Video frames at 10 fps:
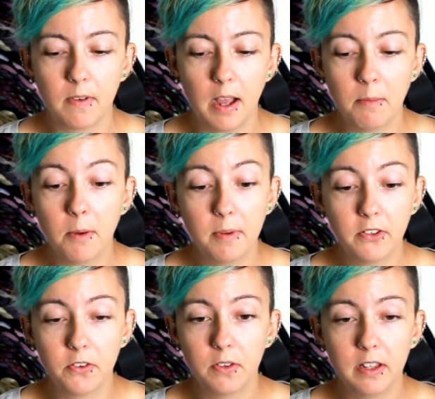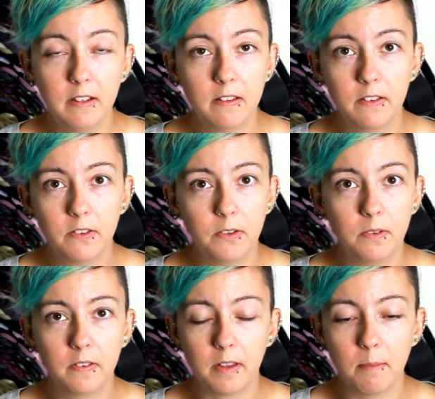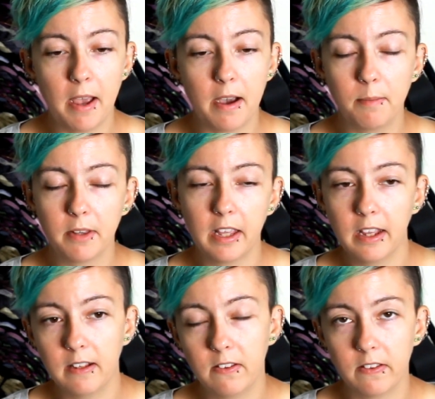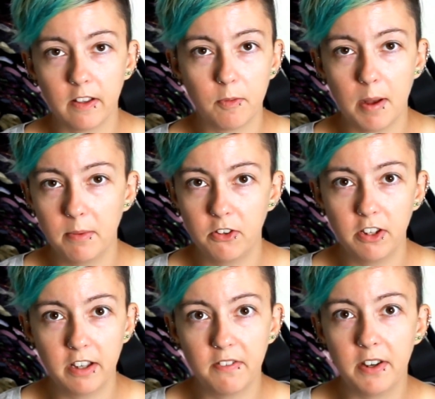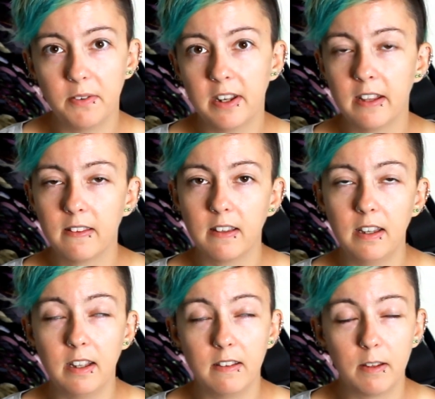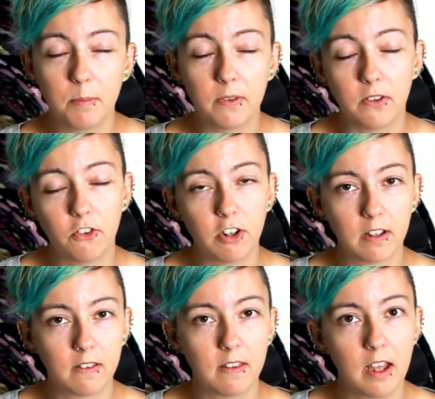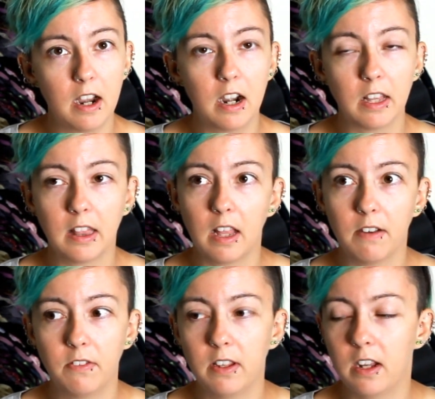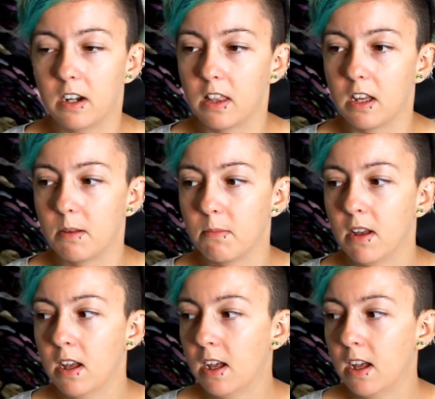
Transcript: I'm hoping to release it soon somehow. I'm looking into self-publishing. If anyone has any tips or tricks there, I'd love to hear them.